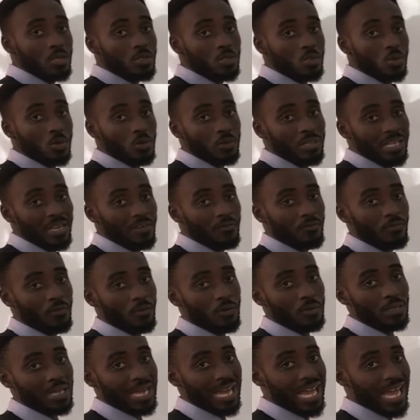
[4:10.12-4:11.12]
So
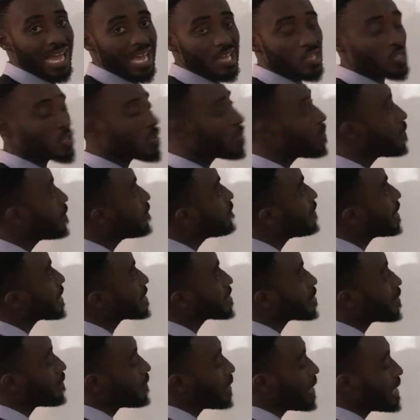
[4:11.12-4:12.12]
therefore, the highest common
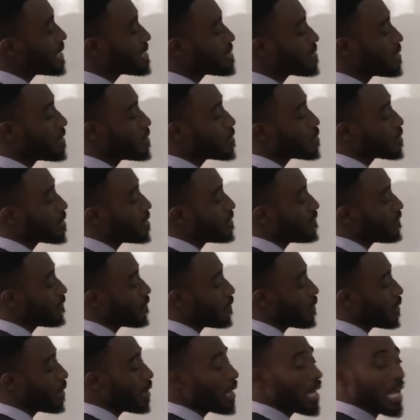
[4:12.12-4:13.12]
factor of 18 and
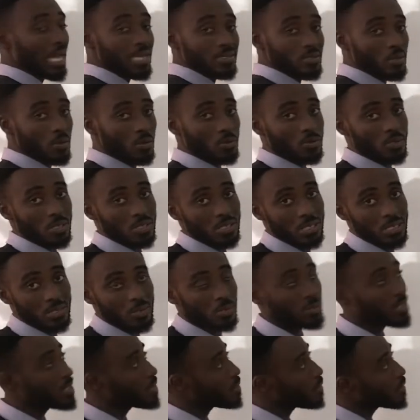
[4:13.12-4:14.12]
24 is equal to 6.
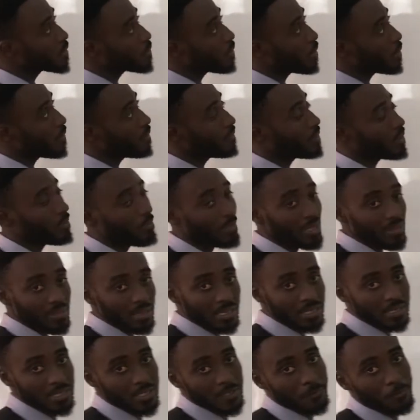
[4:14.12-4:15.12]
So this was one of the
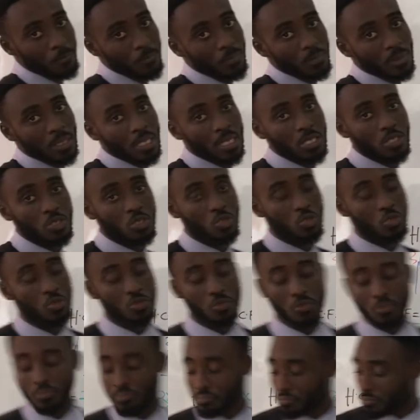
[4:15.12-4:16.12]
methods
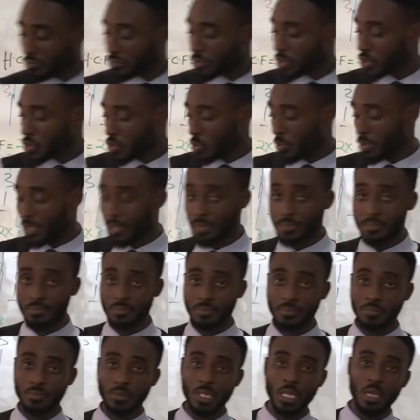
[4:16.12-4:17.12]
to do.
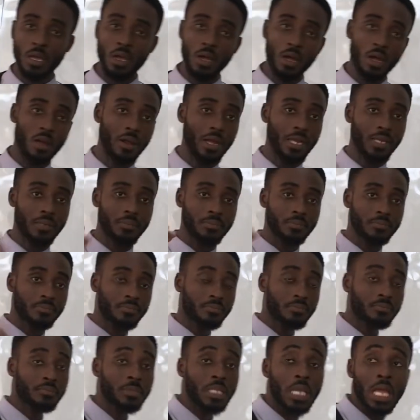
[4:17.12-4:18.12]
Alright.
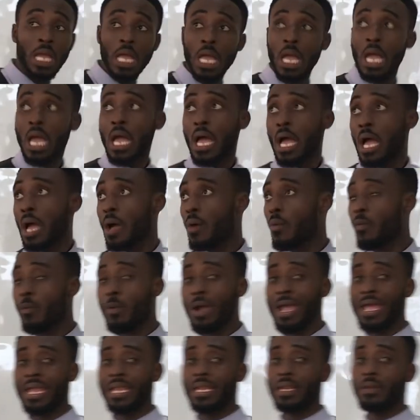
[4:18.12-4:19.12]

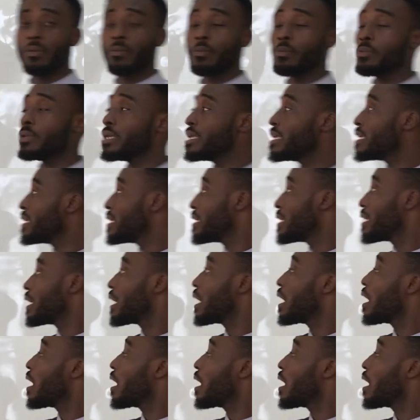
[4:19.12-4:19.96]
When we